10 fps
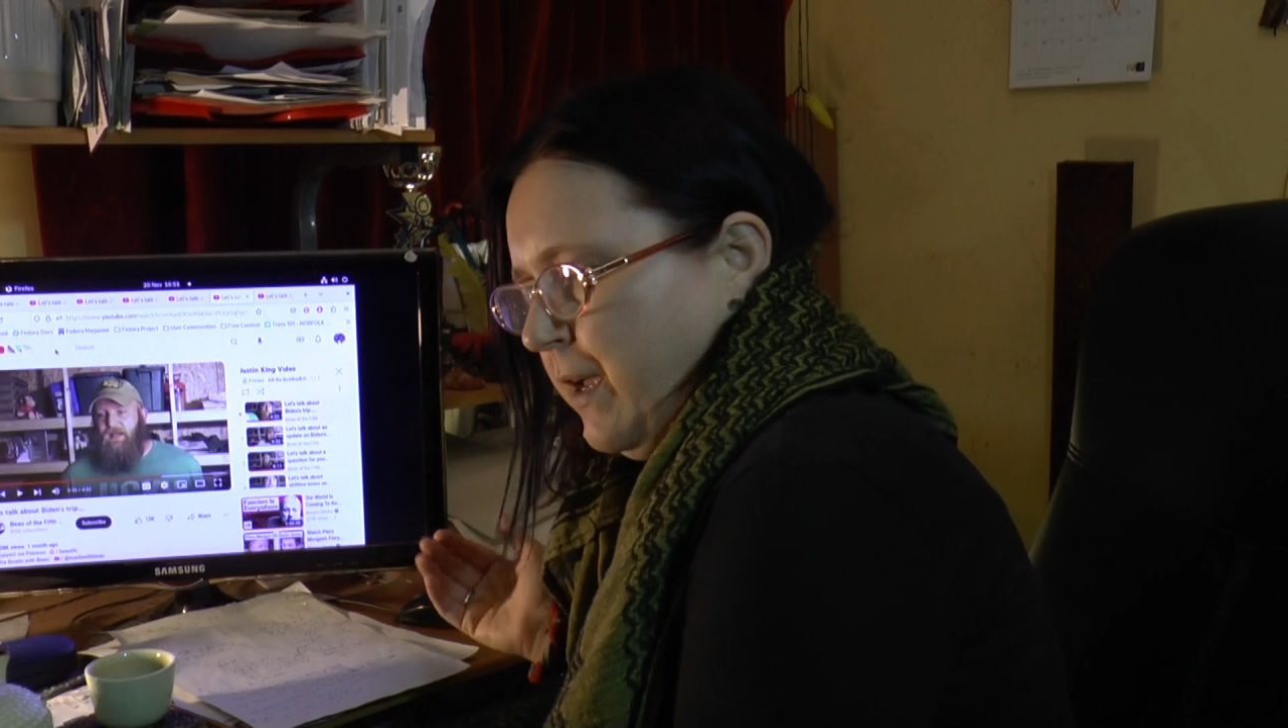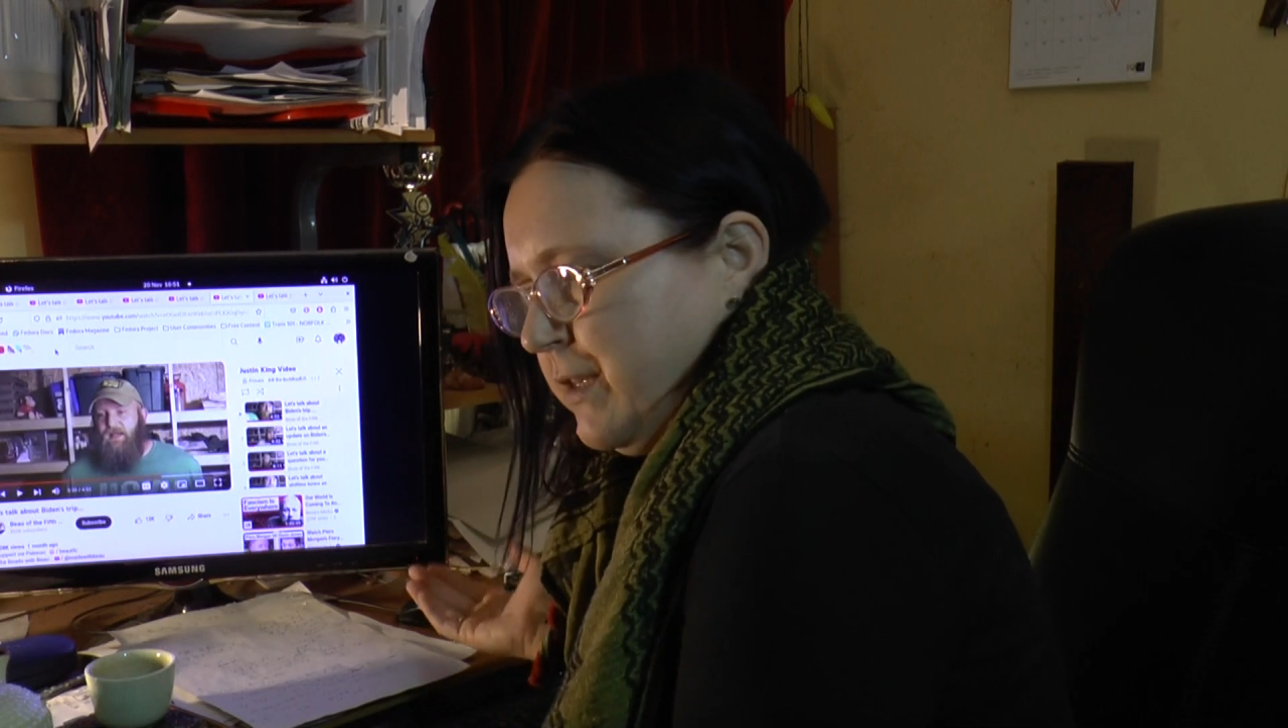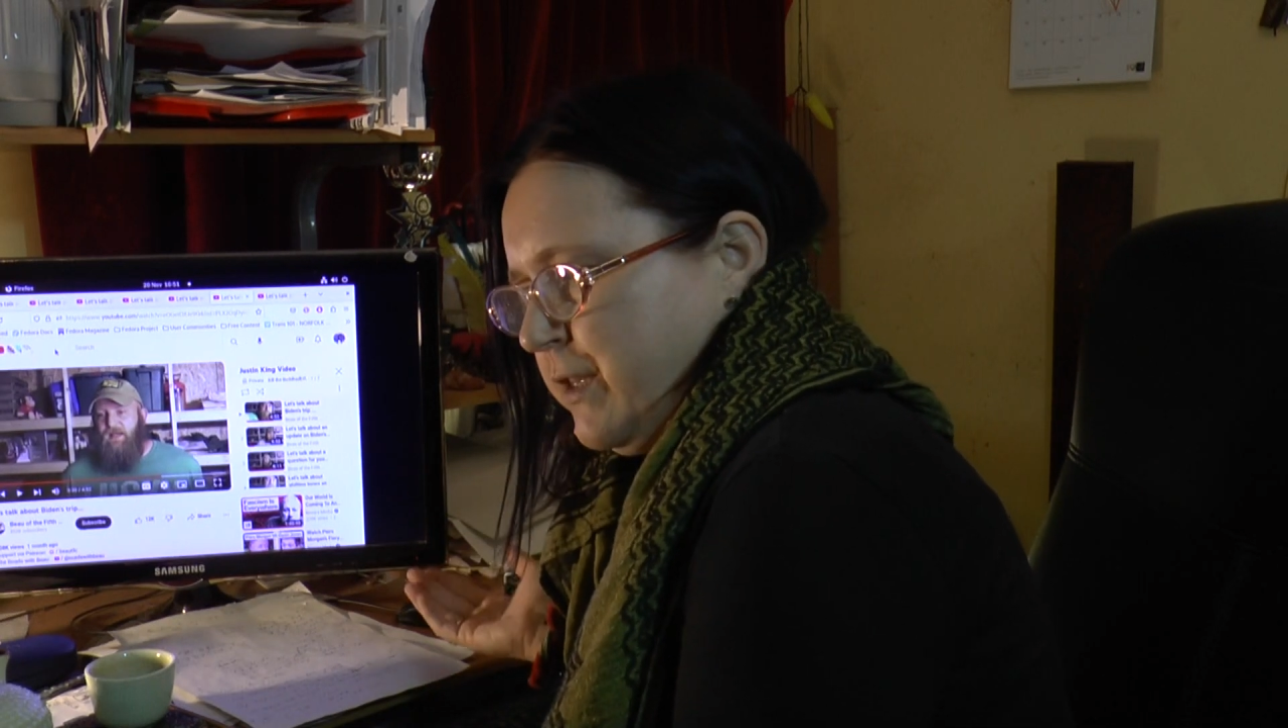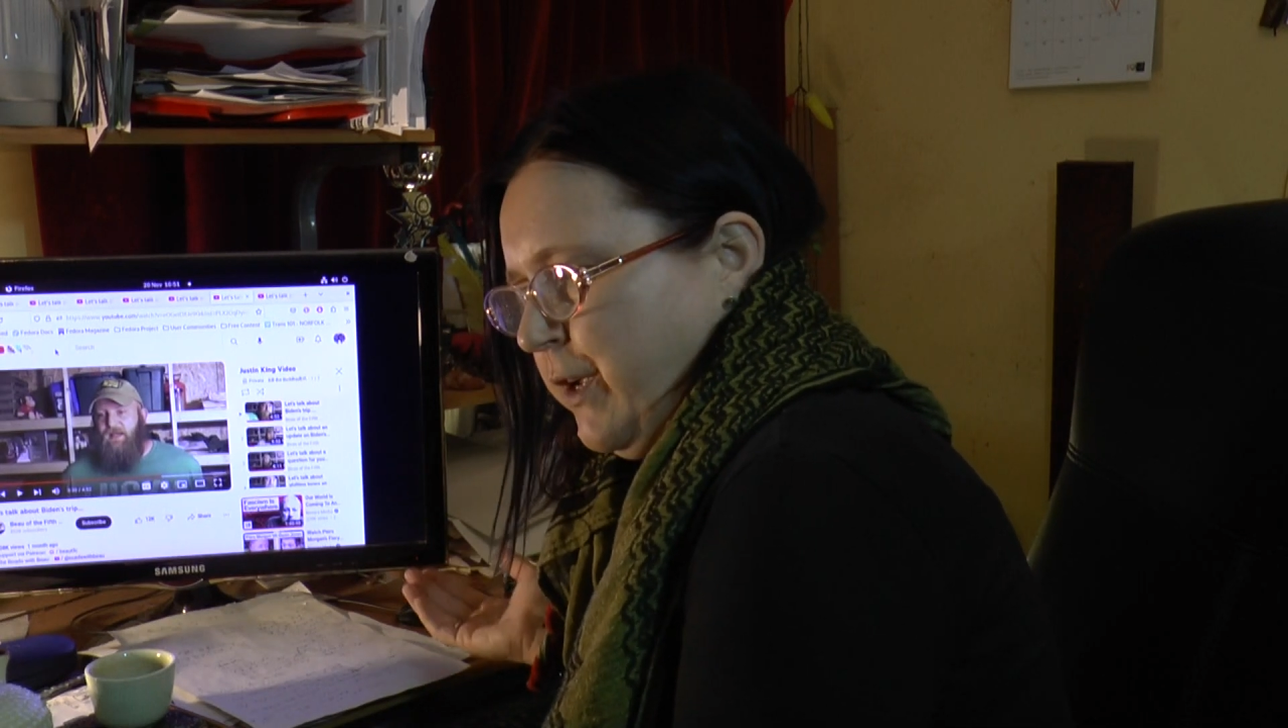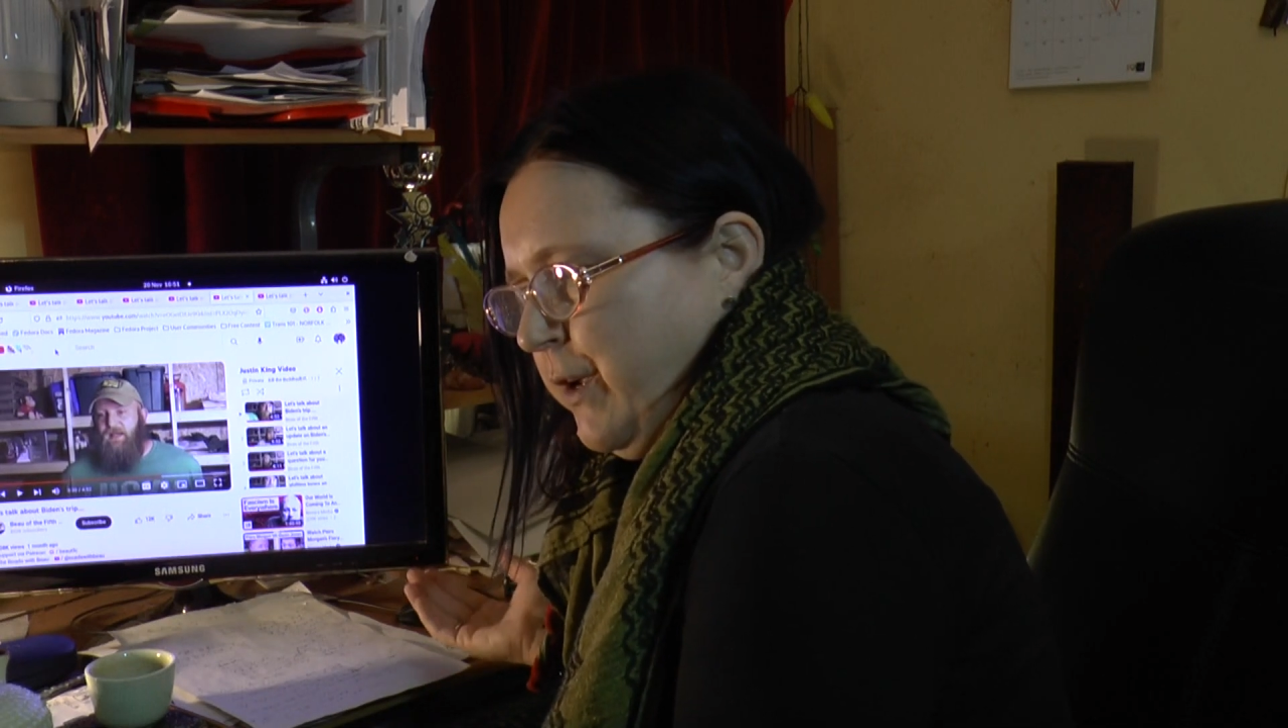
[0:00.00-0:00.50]

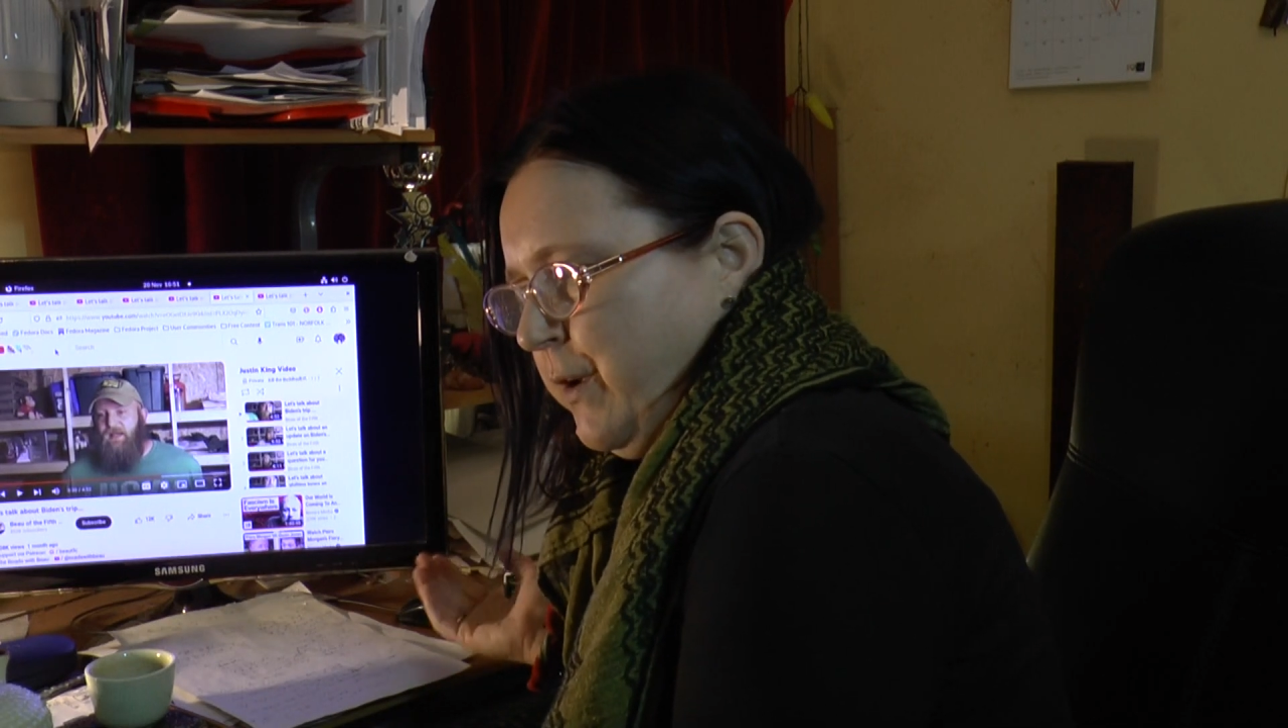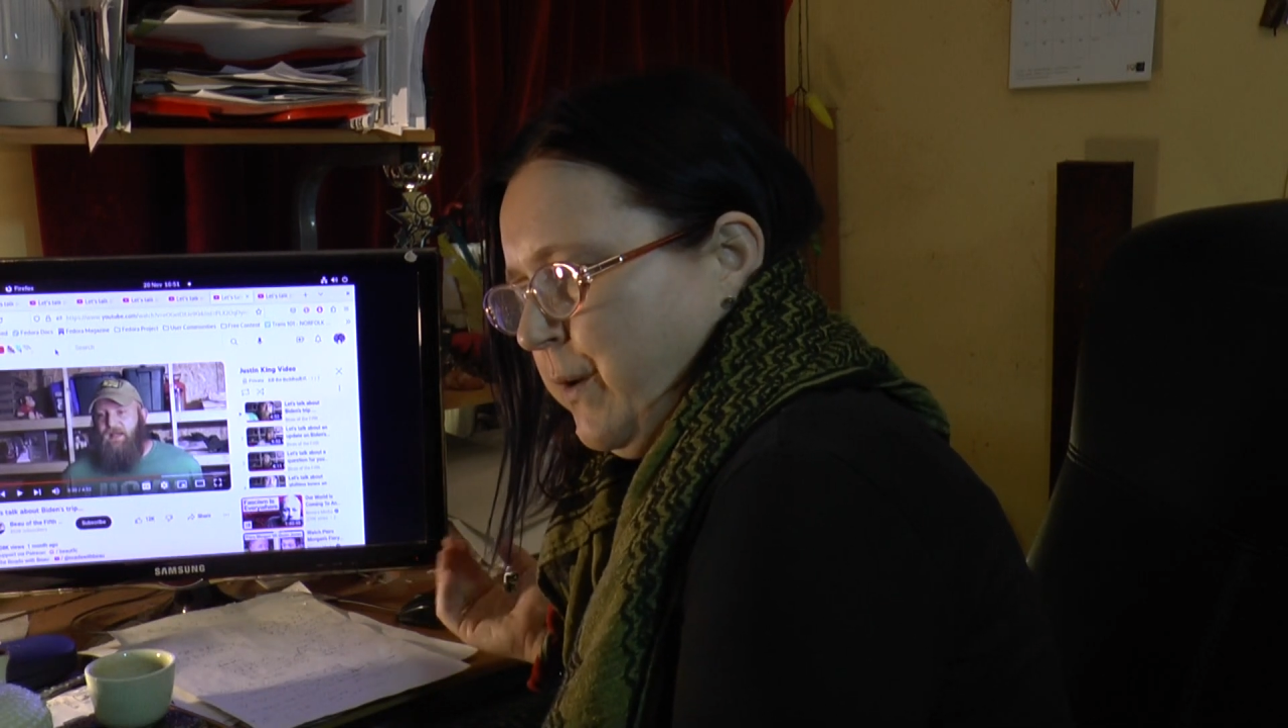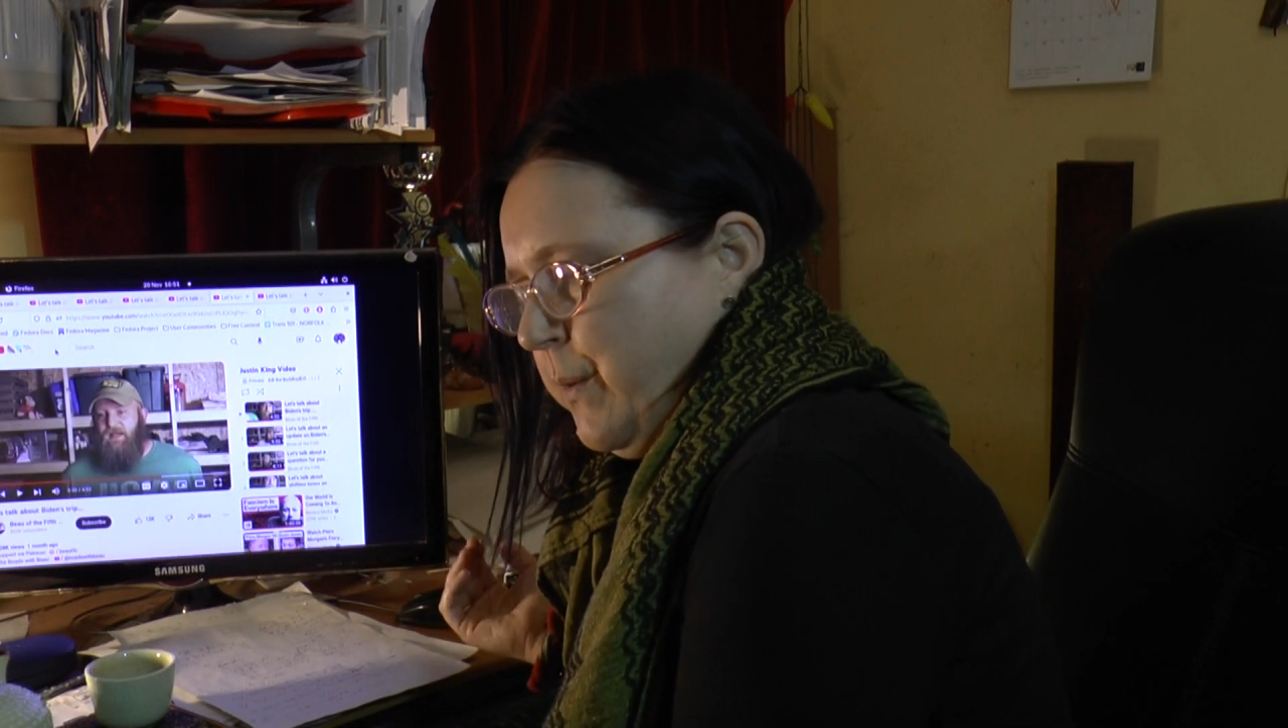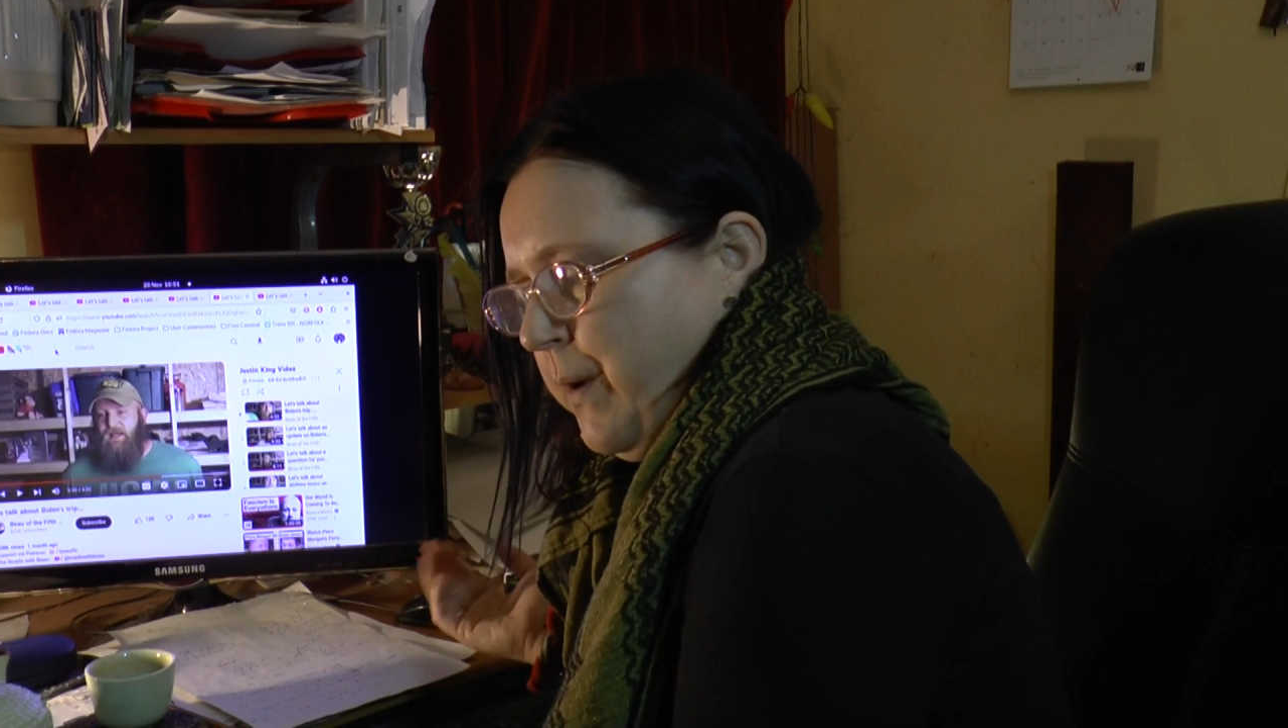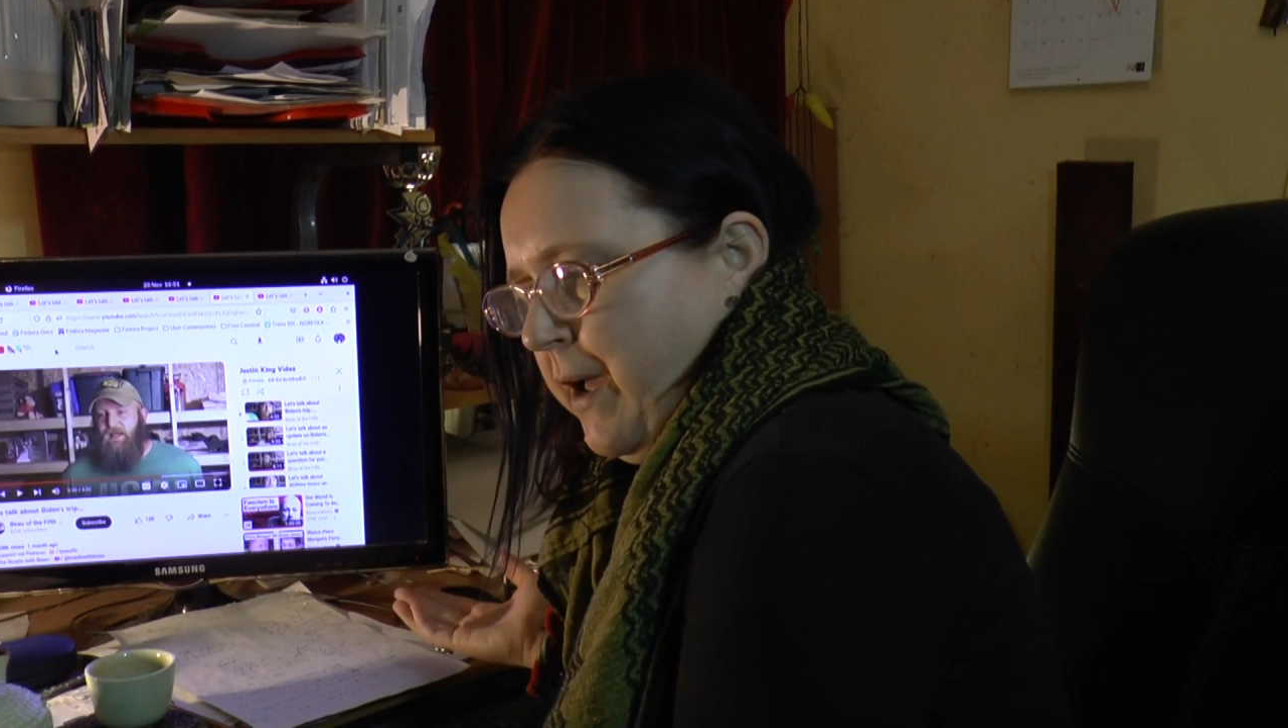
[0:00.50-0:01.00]

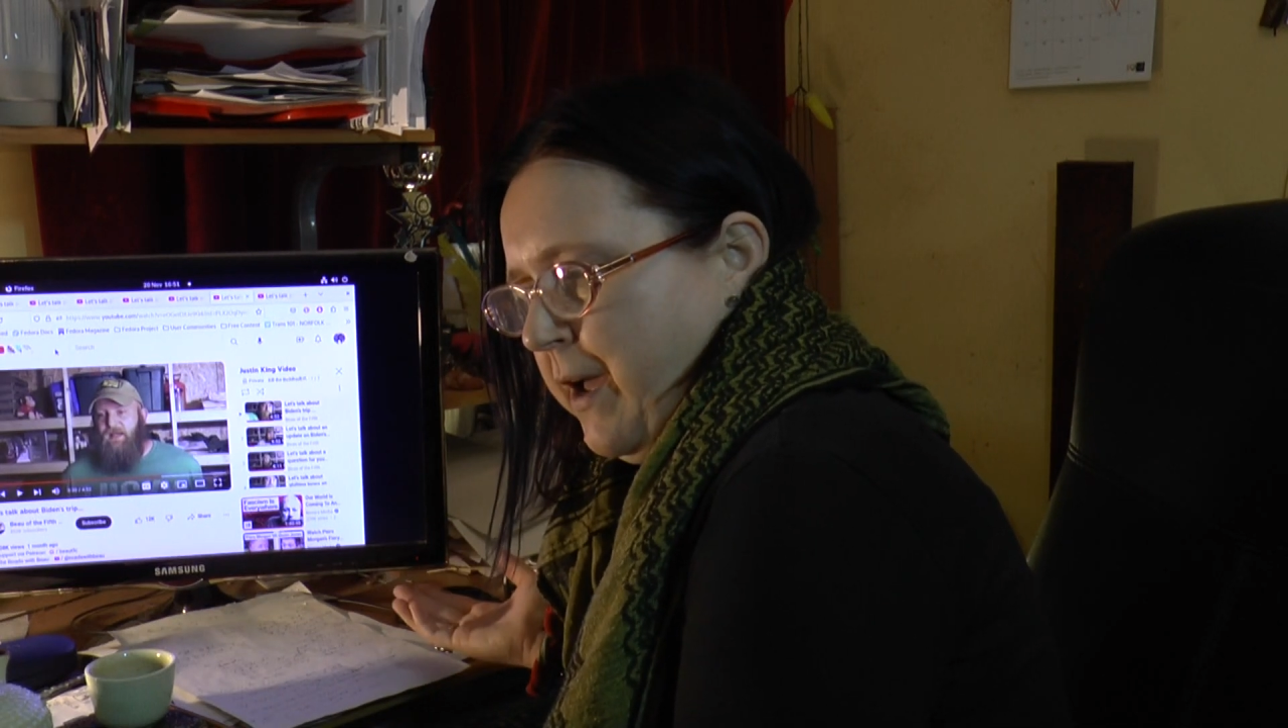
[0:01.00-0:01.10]
to